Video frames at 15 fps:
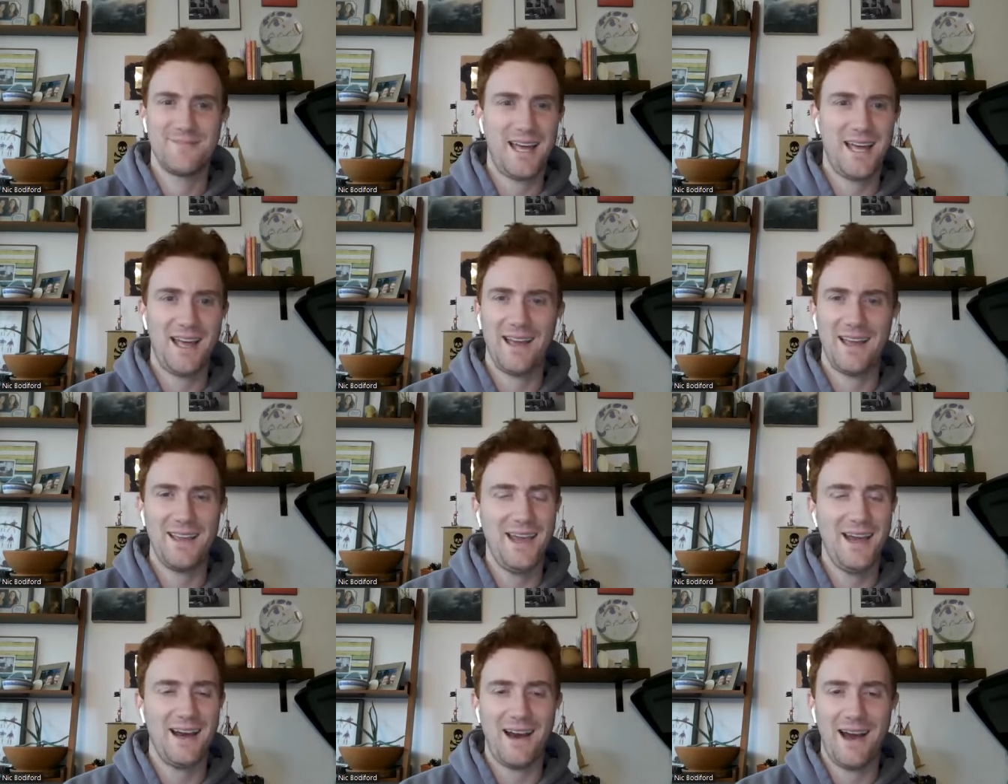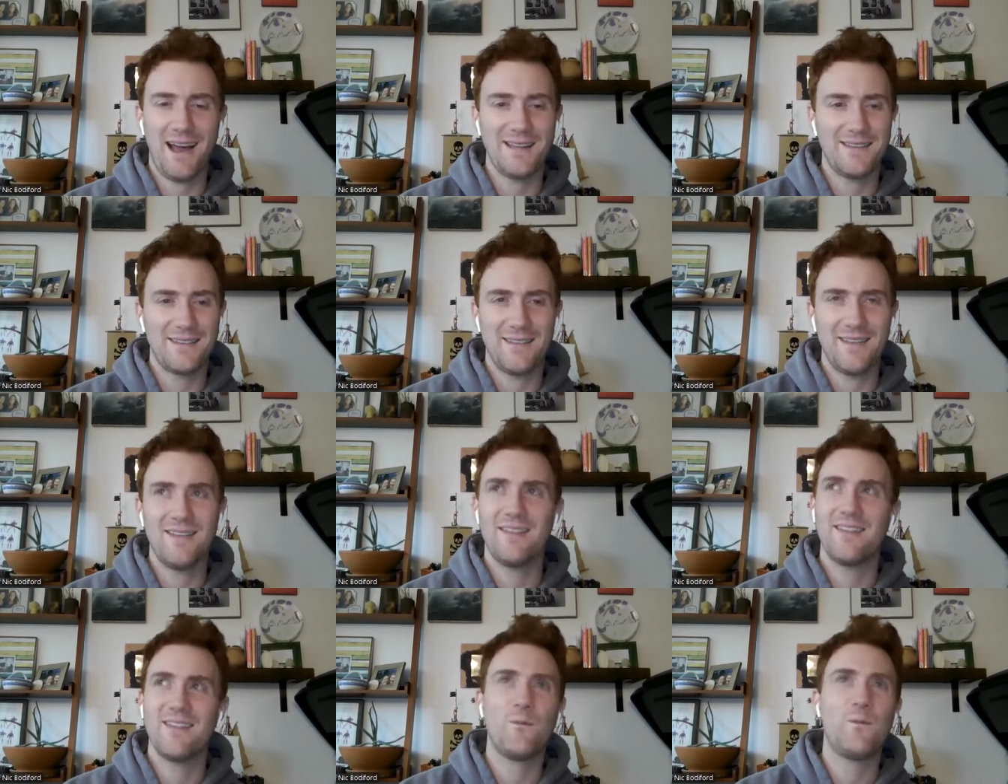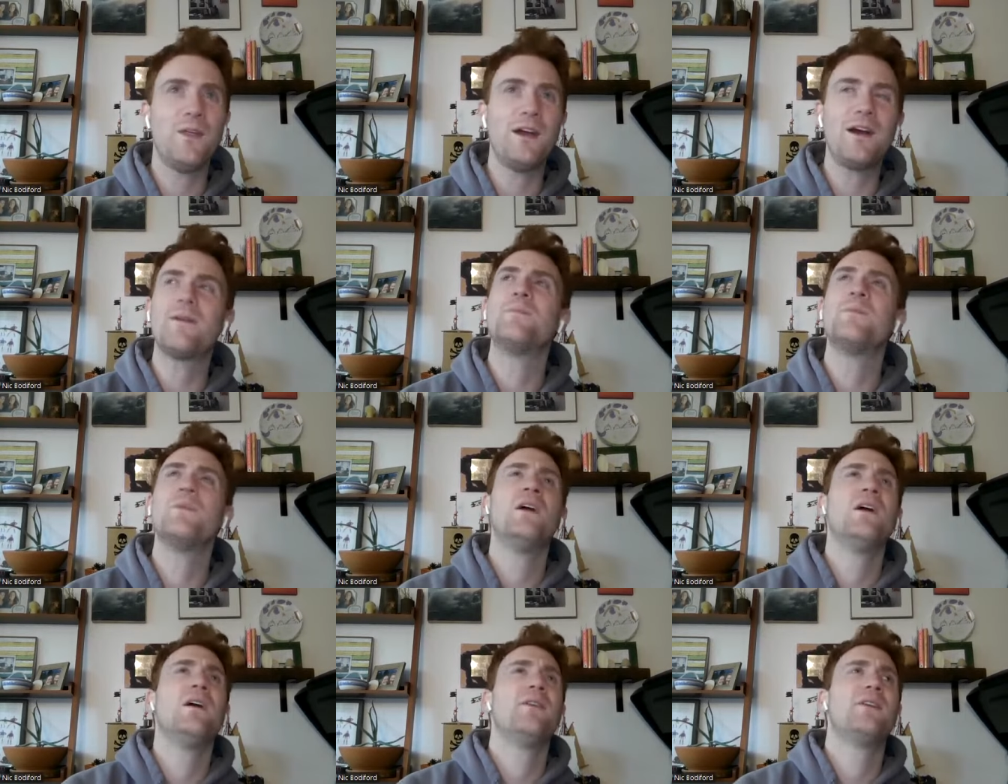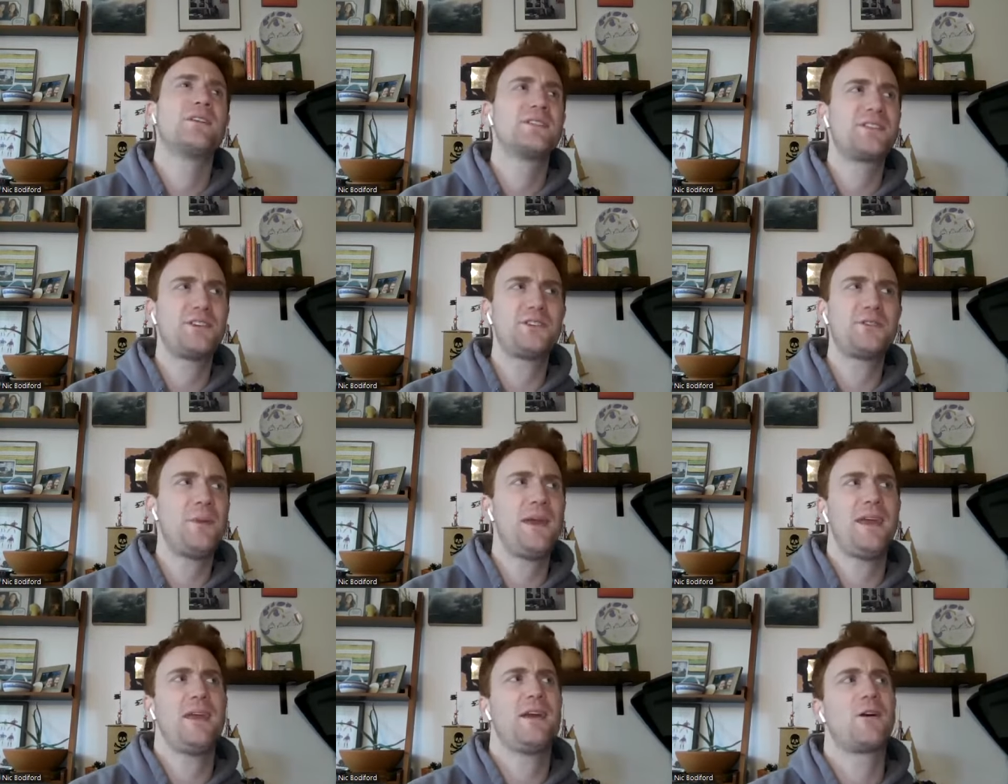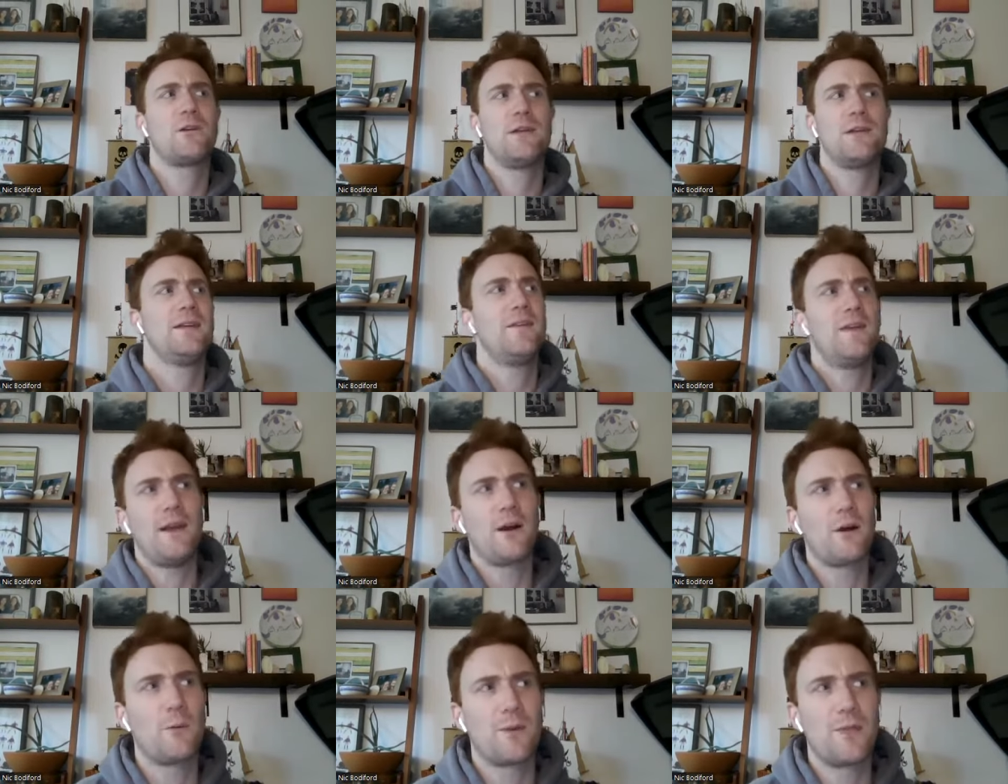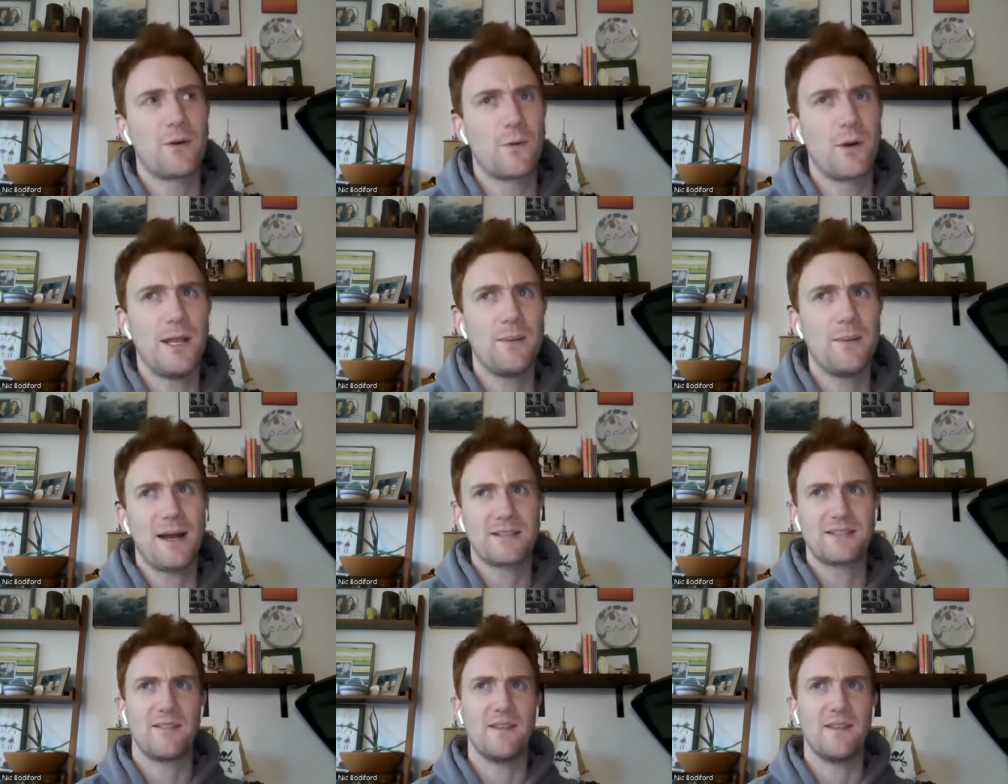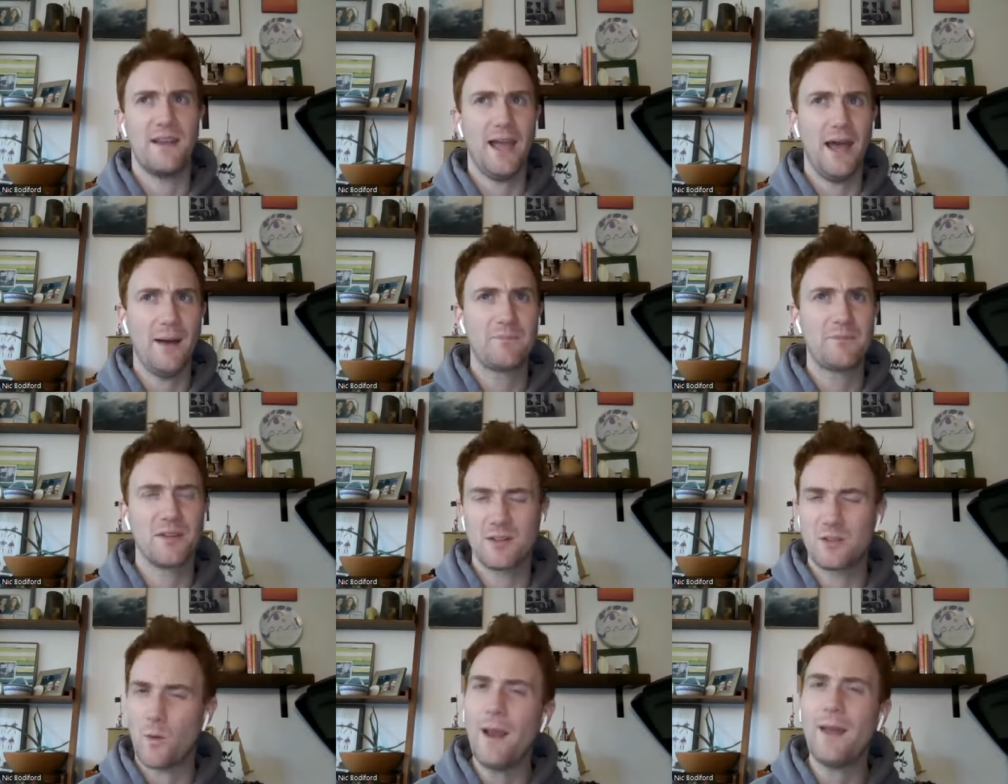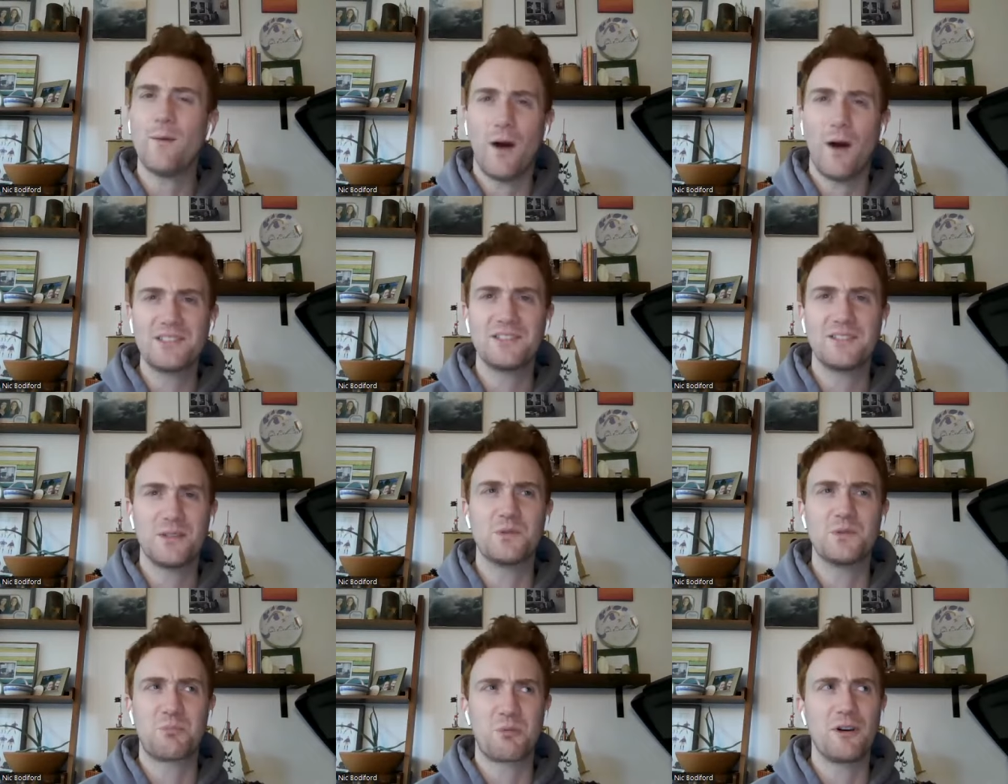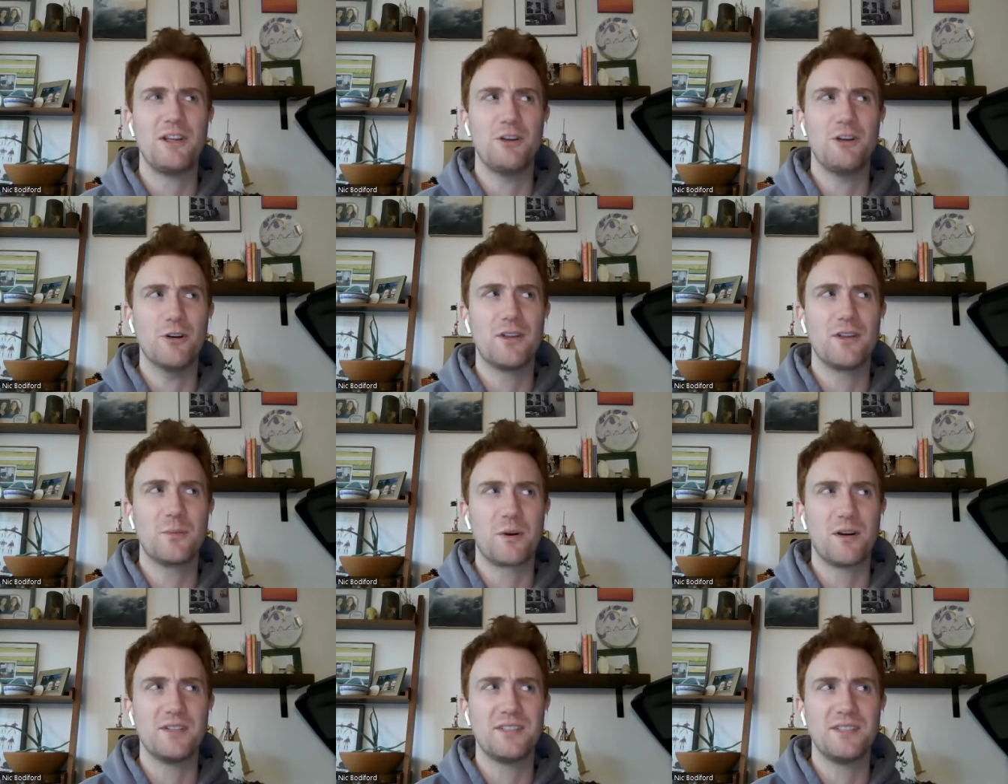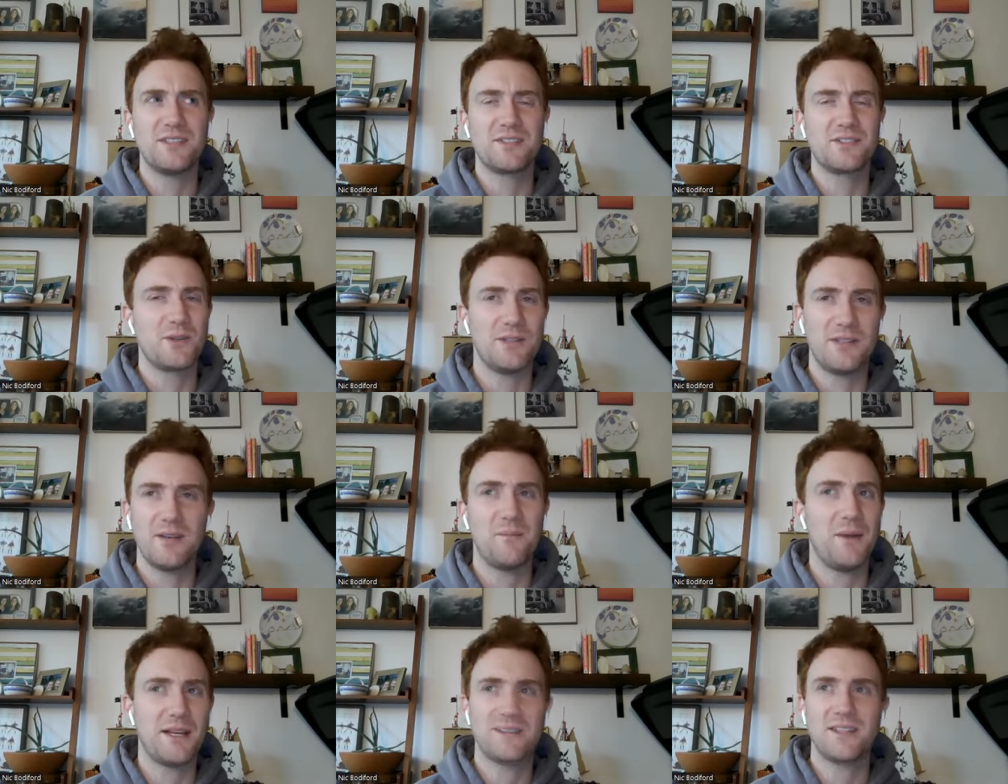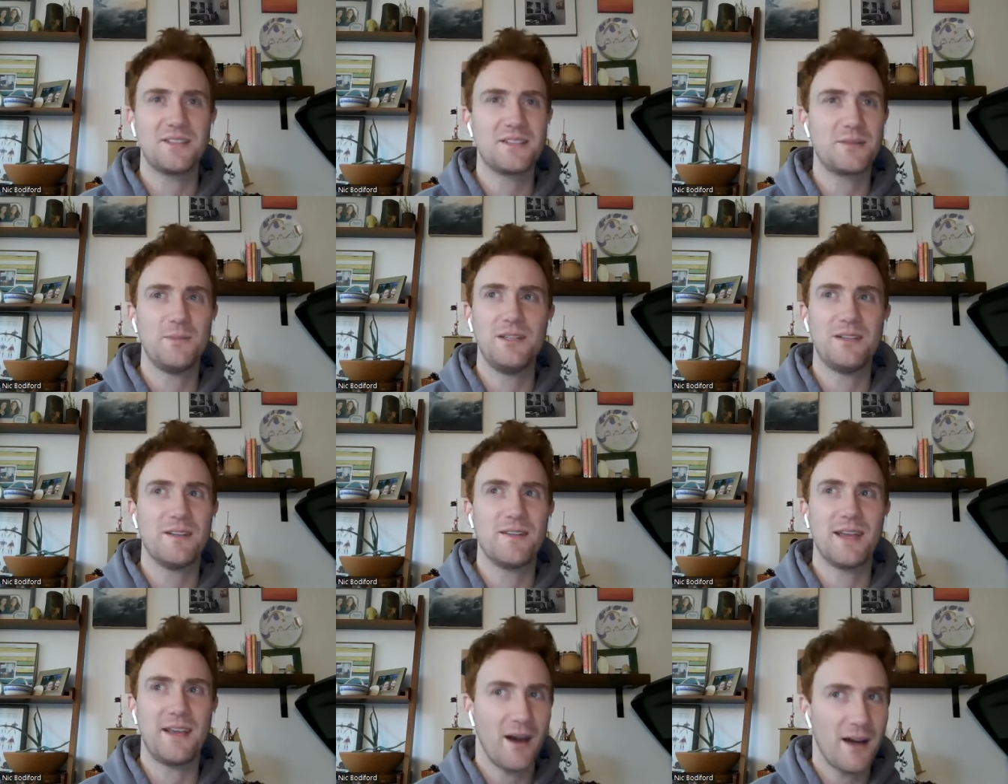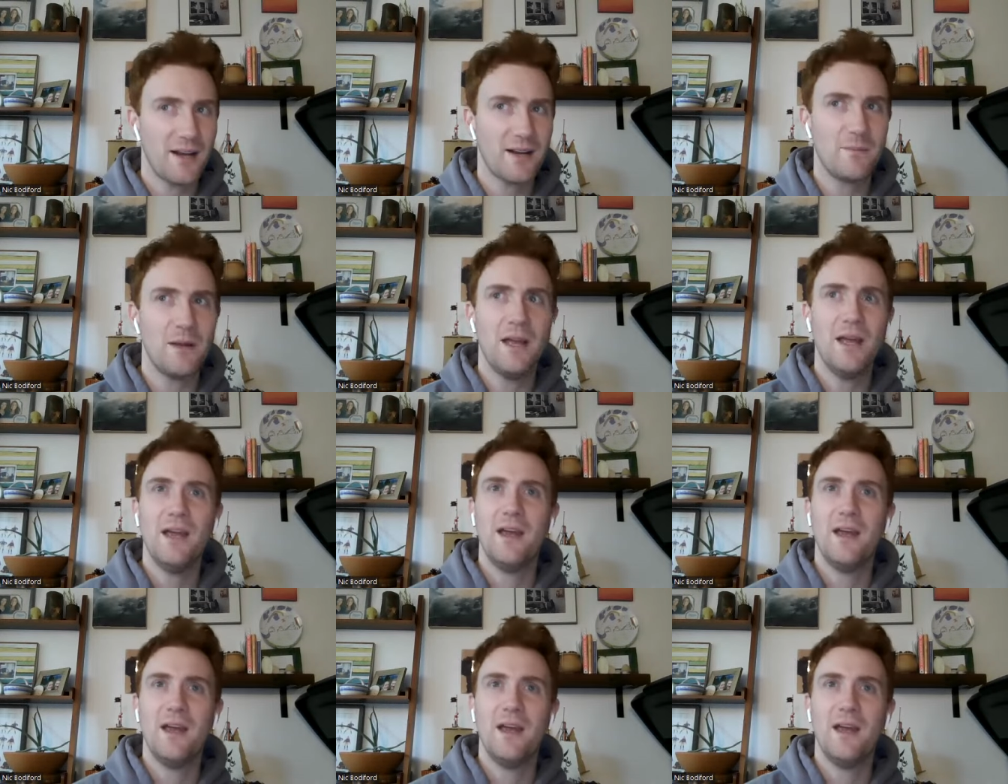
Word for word: I, yeah, I their their decision making early in the year with the running backs that they kept, like Dwayne Washington was pretty good in the preseason, so it didn't make sense to me that they cut him.